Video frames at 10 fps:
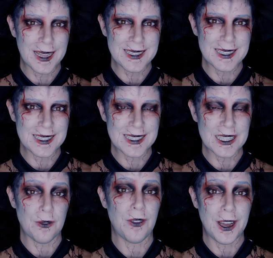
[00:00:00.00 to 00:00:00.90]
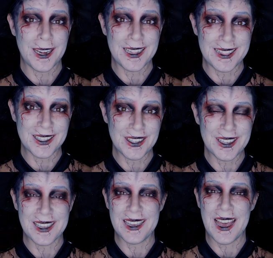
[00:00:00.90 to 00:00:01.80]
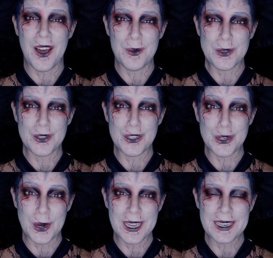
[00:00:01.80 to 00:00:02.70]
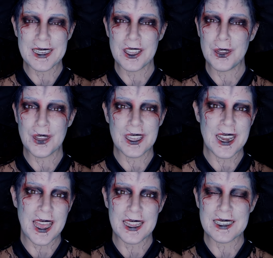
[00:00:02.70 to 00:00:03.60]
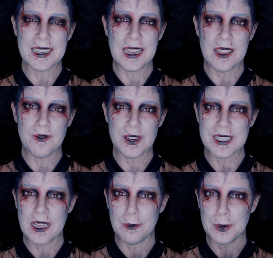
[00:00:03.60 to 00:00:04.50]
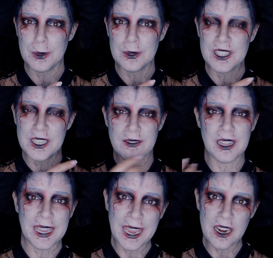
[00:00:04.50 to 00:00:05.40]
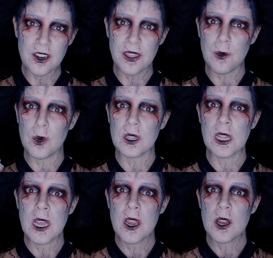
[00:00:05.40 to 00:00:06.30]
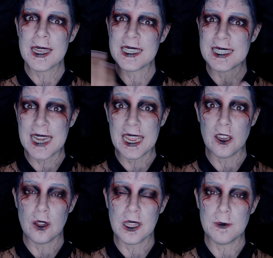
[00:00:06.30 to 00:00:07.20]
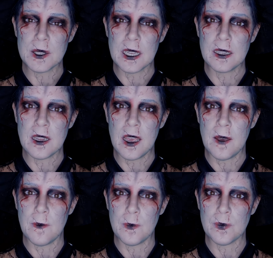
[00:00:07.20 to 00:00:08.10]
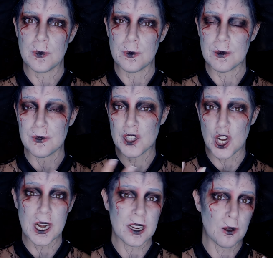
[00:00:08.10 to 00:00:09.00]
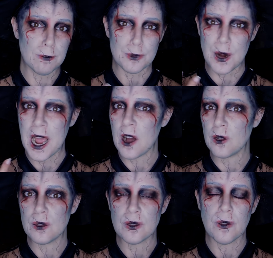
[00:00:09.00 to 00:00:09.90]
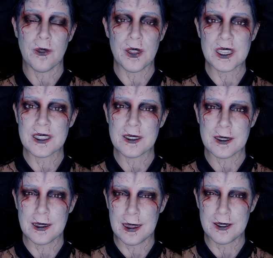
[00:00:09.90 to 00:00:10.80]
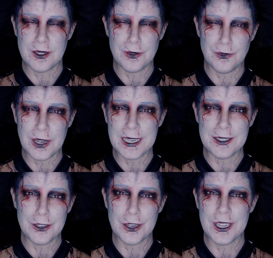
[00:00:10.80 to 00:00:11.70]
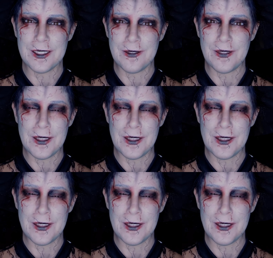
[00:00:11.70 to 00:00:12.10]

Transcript: guys, this is the final look. I hope you enjoy it. You can add, like for example, teeth lacquer that will stain your lips in dark or brown, or things like really dirty,